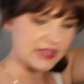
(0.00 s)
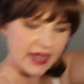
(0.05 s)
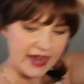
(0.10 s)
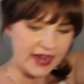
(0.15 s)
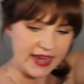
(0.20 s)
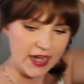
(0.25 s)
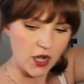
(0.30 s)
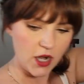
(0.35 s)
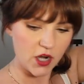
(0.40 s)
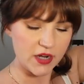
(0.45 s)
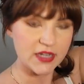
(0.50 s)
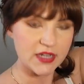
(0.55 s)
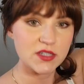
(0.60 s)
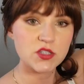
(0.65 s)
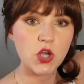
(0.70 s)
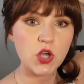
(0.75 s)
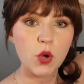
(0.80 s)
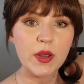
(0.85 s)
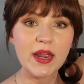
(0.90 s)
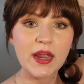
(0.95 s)
that hair
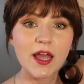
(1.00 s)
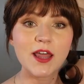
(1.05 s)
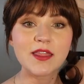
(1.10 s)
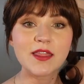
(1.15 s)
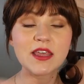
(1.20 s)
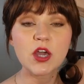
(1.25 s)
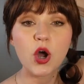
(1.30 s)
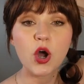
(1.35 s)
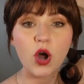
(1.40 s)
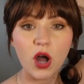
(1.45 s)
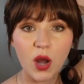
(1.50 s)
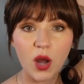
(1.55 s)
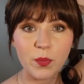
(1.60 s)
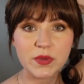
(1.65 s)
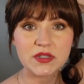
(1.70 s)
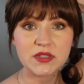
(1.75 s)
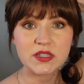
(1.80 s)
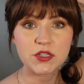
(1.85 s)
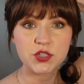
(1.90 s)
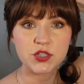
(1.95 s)
is going the
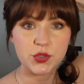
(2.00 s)
opposite